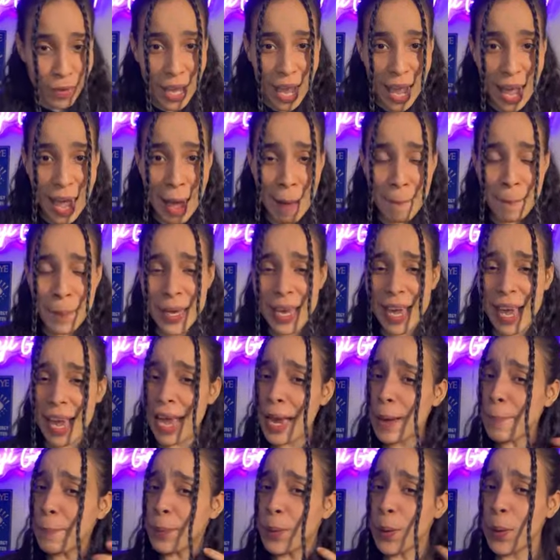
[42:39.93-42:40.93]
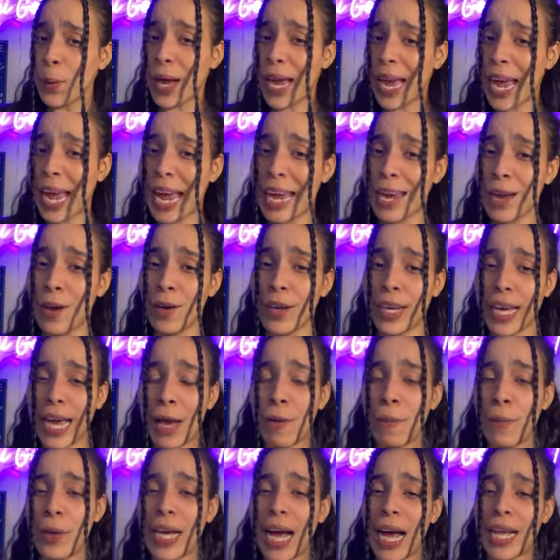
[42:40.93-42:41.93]
Happy April 8th. Okay,
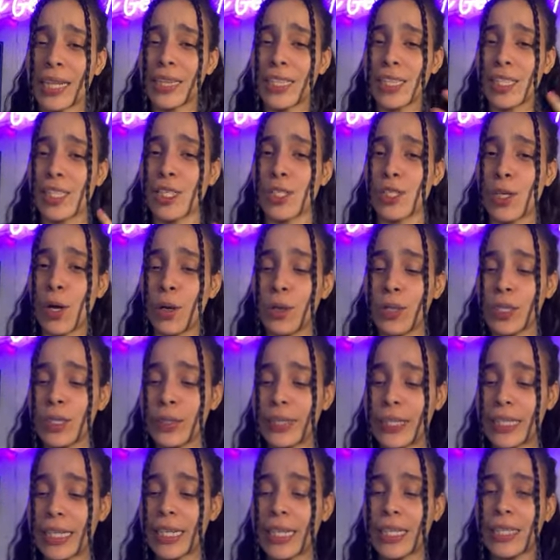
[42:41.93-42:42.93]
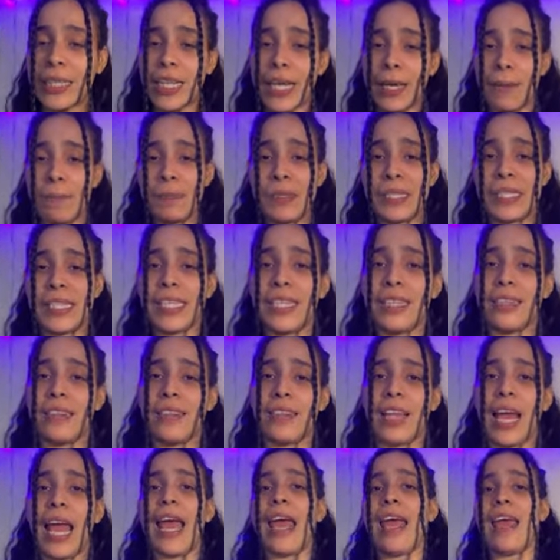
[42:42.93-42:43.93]
we got the solar eclipse
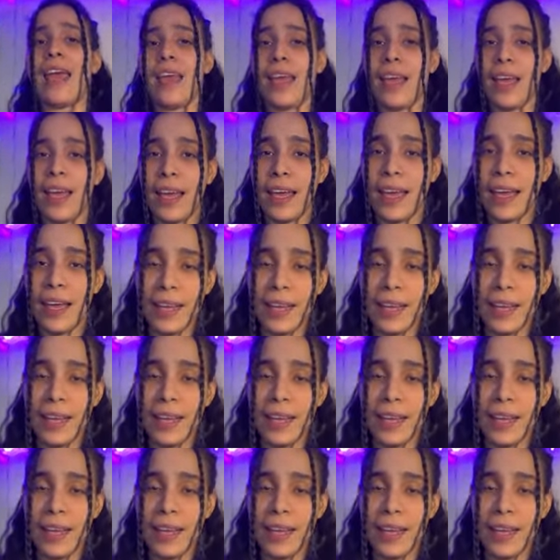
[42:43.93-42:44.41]
today.